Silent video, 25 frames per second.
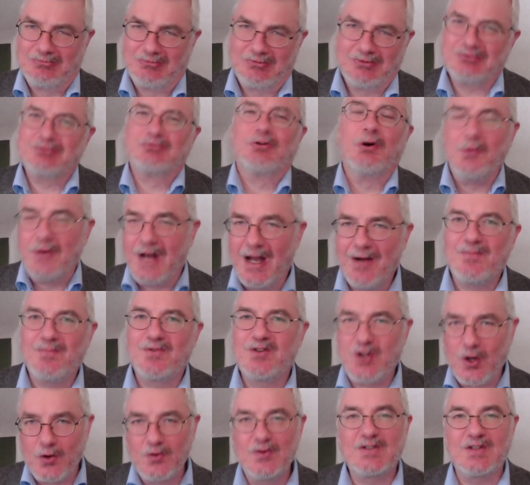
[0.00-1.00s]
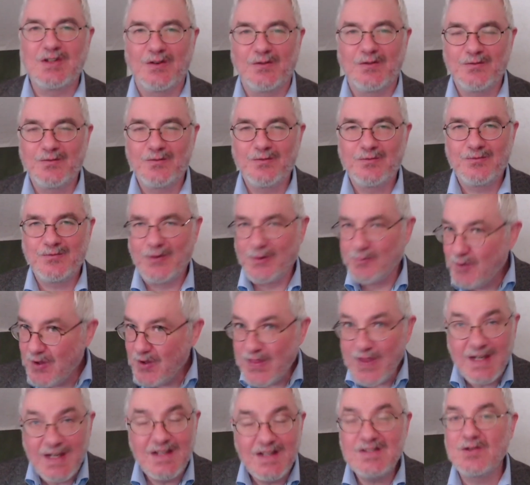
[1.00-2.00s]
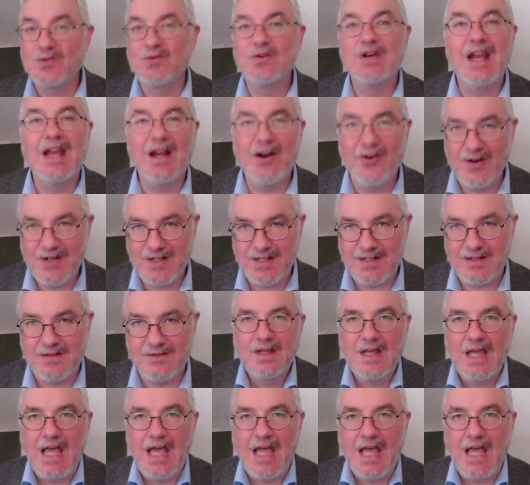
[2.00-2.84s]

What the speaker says: grown-up Joseph from within his own narrative.